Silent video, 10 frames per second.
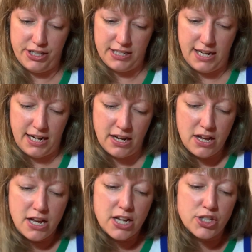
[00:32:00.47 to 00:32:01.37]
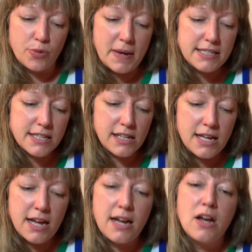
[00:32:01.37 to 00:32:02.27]
side. So
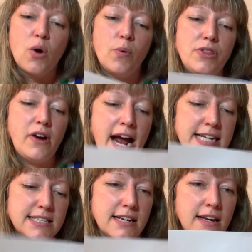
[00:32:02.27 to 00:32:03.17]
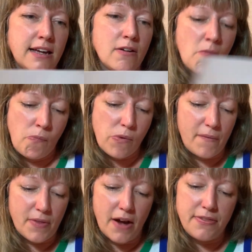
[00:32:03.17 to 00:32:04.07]
basically, when they're asking
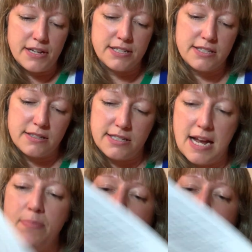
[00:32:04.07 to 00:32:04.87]
on this sample